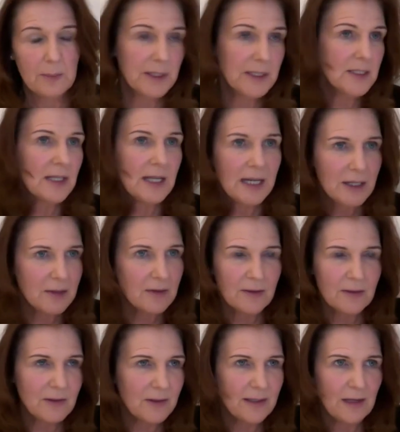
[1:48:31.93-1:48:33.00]
because
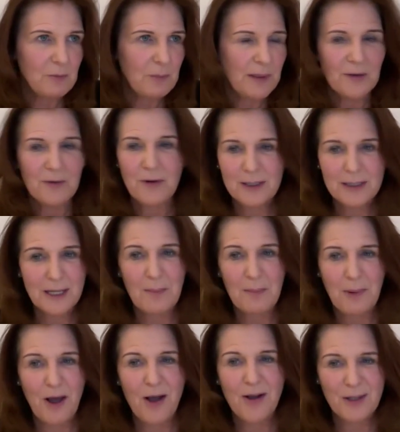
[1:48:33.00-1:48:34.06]
they've been around that
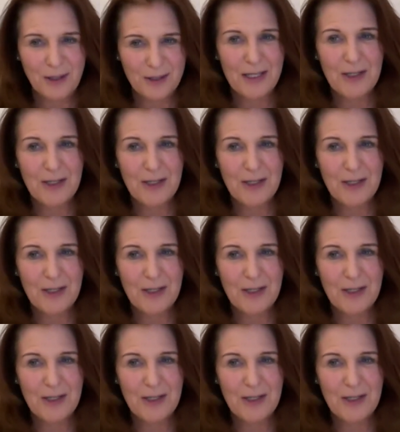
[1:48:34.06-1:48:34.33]
block a lot.